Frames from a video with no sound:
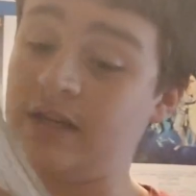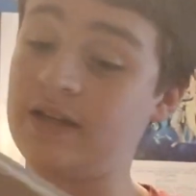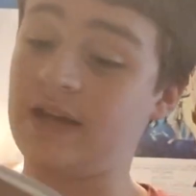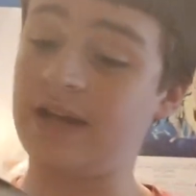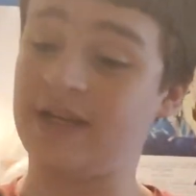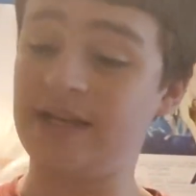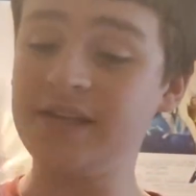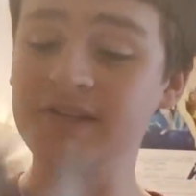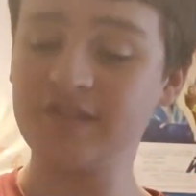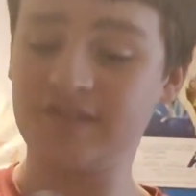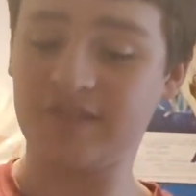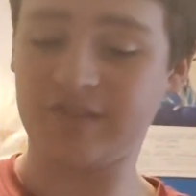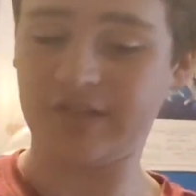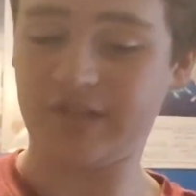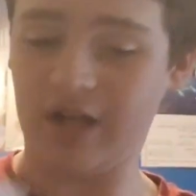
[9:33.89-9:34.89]
I guess this
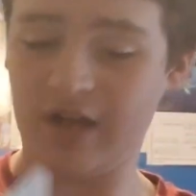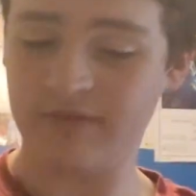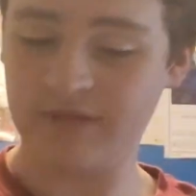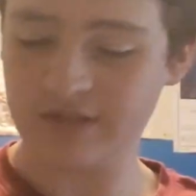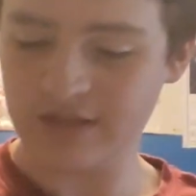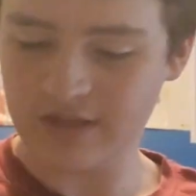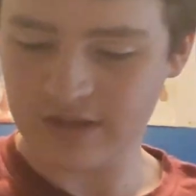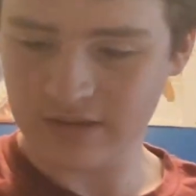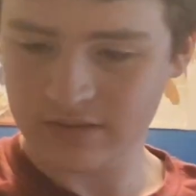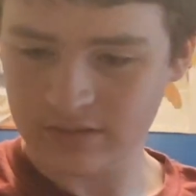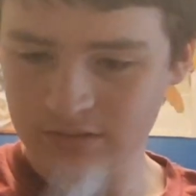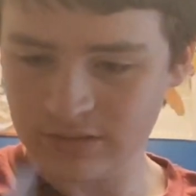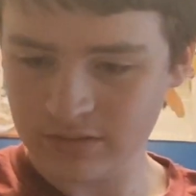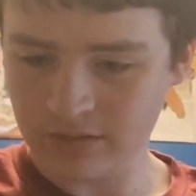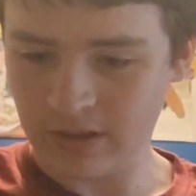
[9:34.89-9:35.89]
is a comic, yeah.
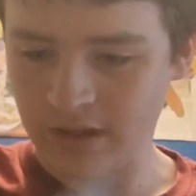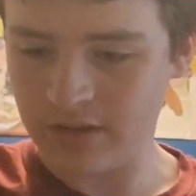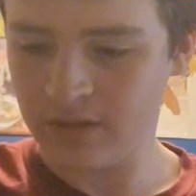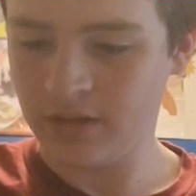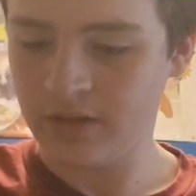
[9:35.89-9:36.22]
Okay.